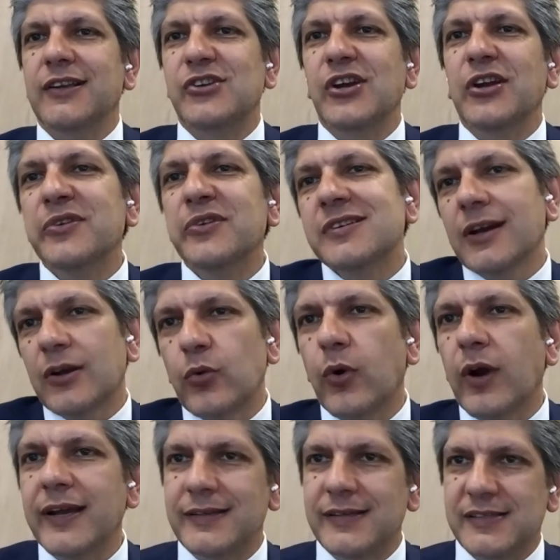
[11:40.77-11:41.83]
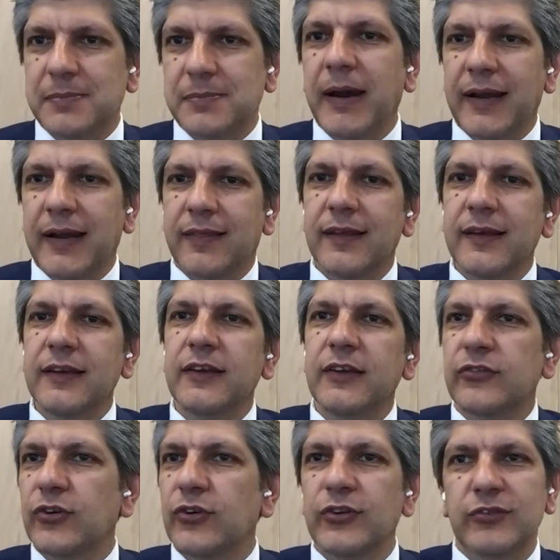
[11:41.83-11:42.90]
January is our quietest month.
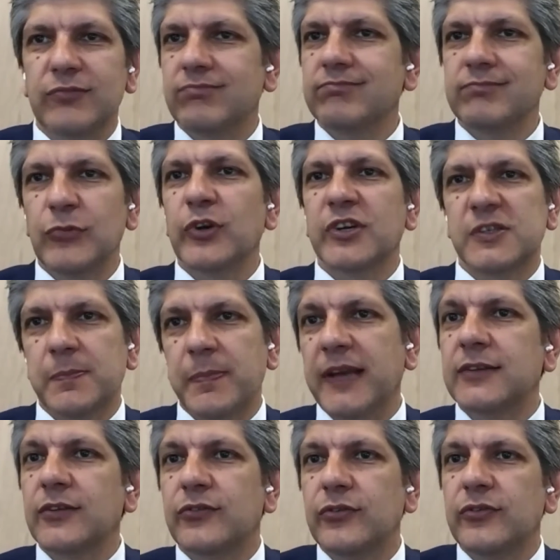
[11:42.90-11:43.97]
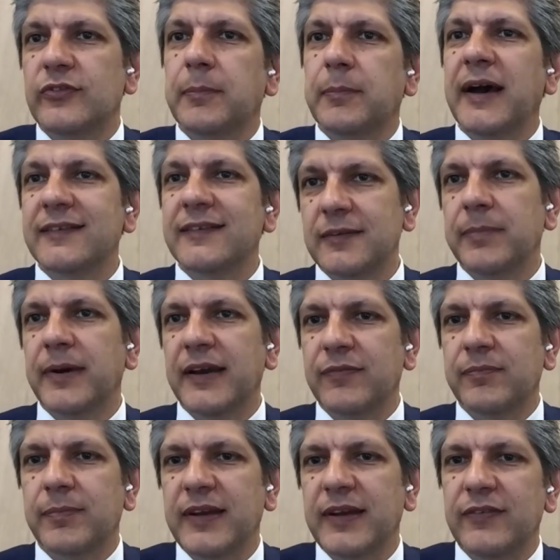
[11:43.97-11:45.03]
So you expect it to surpass it by
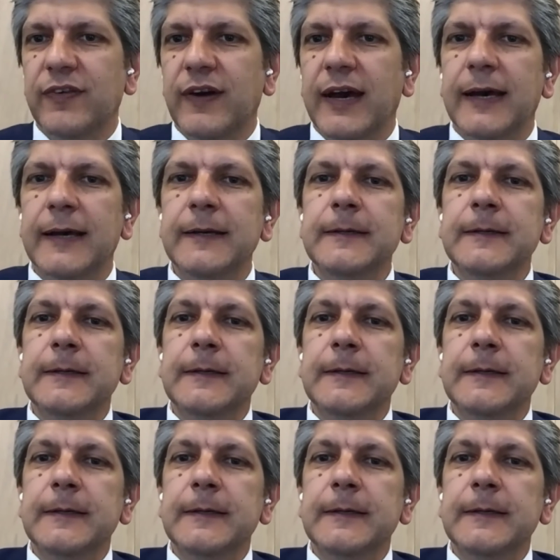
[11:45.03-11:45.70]
far.